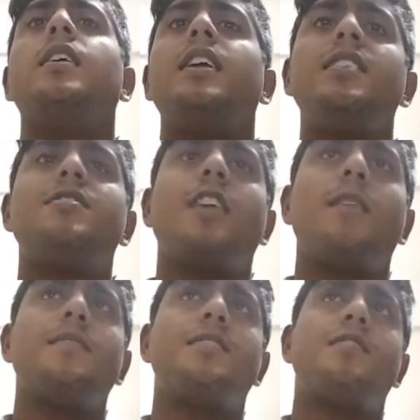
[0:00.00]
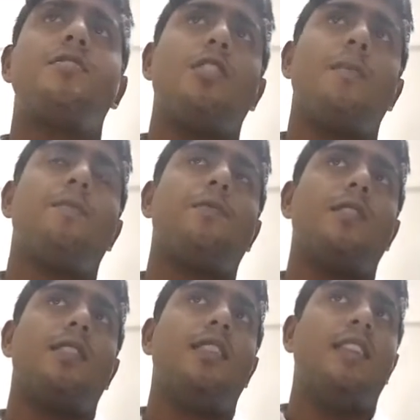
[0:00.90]
Each time a ship
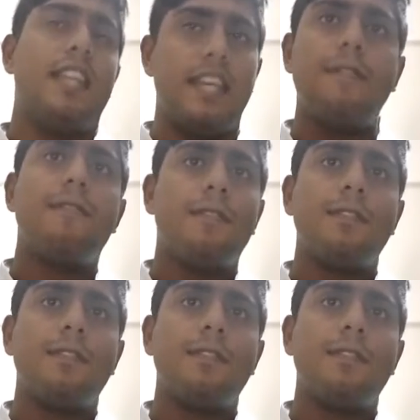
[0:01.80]
would leave